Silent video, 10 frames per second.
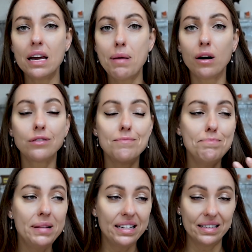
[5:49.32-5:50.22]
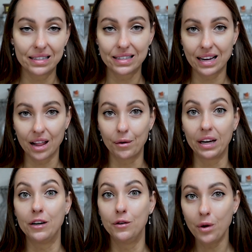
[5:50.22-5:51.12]
about median salary
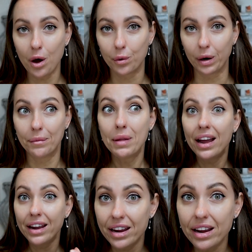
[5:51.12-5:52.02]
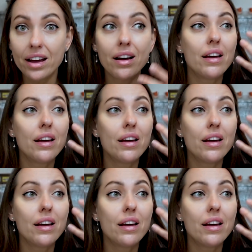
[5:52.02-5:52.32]
in Norway, here,